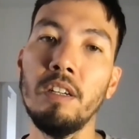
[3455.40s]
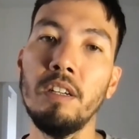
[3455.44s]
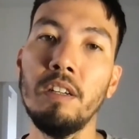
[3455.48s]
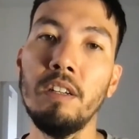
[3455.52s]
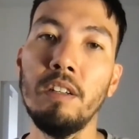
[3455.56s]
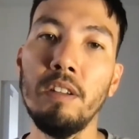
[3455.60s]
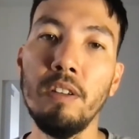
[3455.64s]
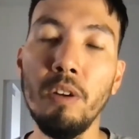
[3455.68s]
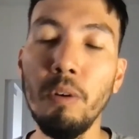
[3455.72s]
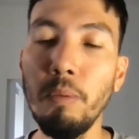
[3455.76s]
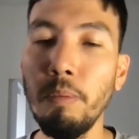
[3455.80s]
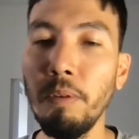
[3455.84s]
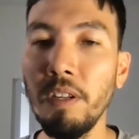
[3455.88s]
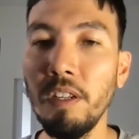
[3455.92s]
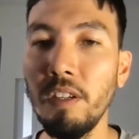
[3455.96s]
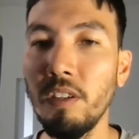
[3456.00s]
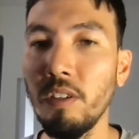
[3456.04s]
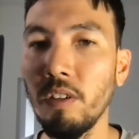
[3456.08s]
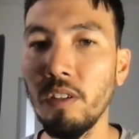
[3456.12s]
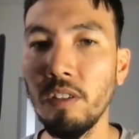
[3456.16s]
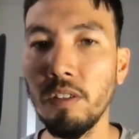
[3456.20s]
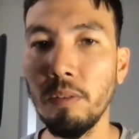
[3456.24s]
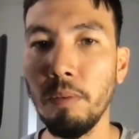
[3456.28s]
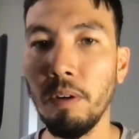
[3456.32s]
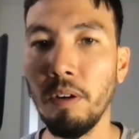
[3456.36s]
Nobody
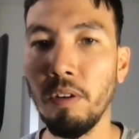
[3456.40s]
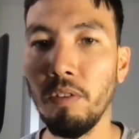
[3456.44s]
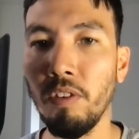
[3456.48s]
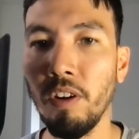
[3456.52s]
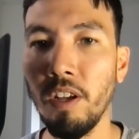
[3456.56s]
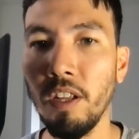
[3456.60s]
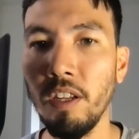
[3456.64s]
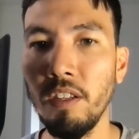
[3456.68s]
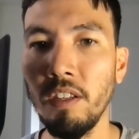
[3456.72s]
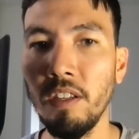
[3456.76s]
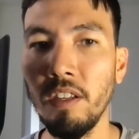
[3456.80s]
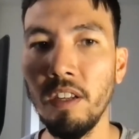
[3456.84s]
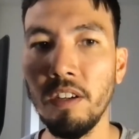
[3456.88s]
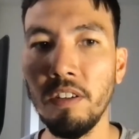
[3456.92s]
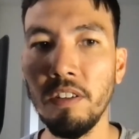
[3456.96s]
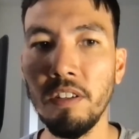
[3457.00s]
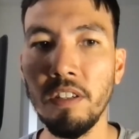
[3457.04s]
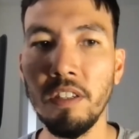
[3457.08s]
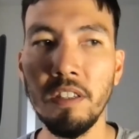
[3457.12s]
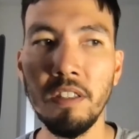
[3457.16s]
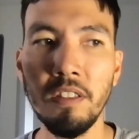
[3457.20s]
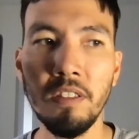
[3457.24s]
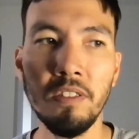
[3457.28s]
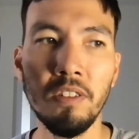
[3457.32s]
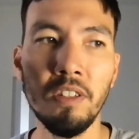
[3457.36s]
talks about rent
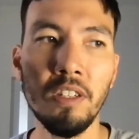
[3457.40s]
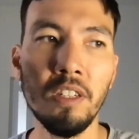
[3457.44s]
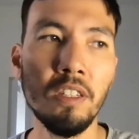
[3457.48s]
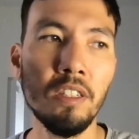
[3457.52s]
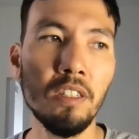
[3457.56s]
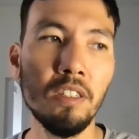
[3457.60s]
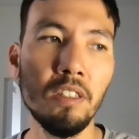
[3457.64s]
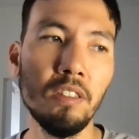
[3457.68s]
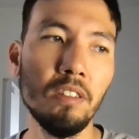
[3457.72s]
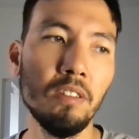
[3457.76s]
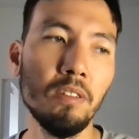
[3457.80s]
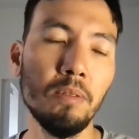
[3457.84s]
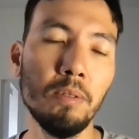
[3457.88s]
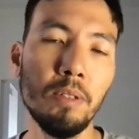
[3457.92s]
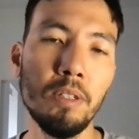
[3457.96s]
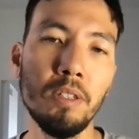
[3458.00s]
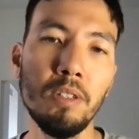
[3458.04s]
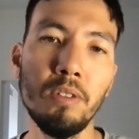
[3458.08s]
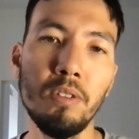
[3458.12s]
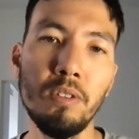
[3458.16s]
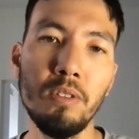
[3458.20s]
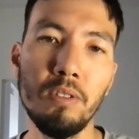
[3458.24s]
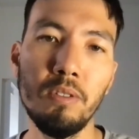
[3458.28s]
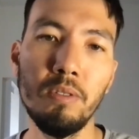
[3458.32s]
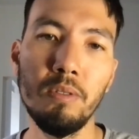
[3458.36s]
nowadays, right?
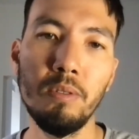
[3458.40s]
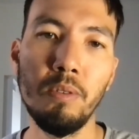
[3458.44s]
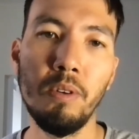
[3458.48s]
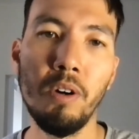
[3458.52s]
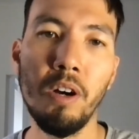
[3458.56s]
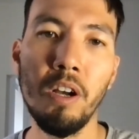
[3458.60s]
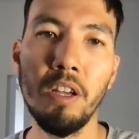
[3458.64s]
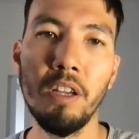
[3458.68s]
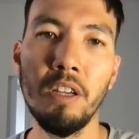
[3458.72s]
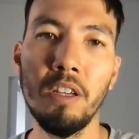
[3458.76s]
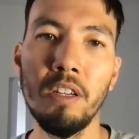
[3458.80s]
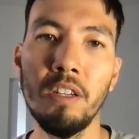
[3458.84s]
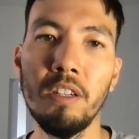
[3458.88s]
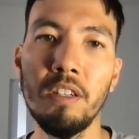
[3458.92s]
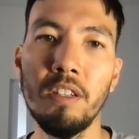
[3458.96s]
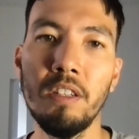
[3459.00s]
Because why?